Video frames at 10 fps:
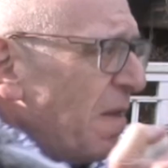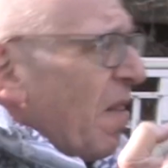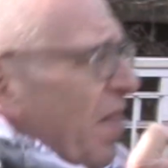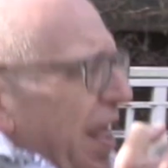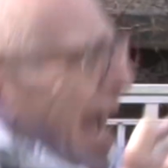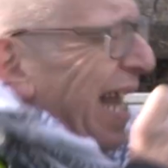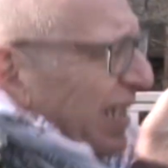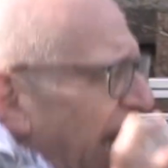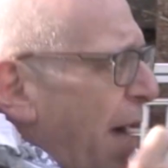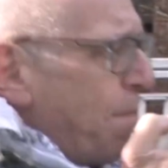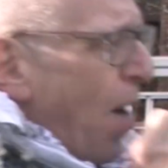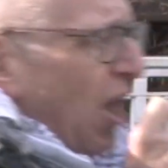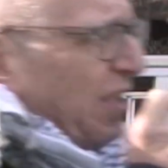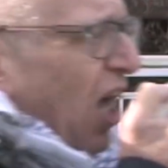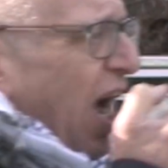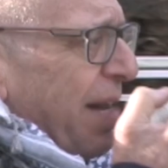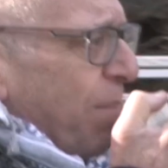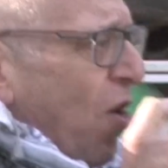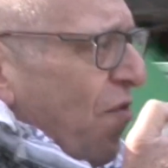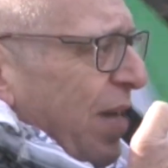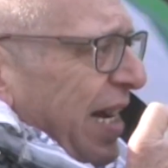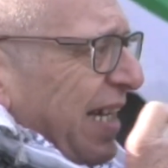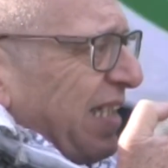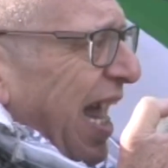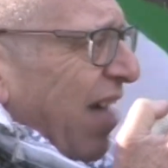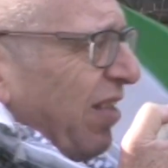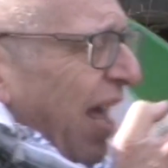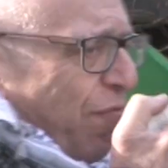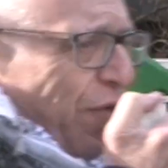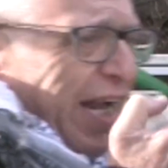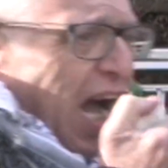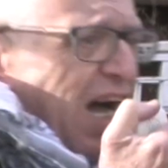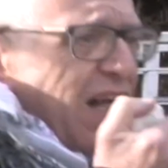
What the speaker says: the anti-apartheid movement in South Africa,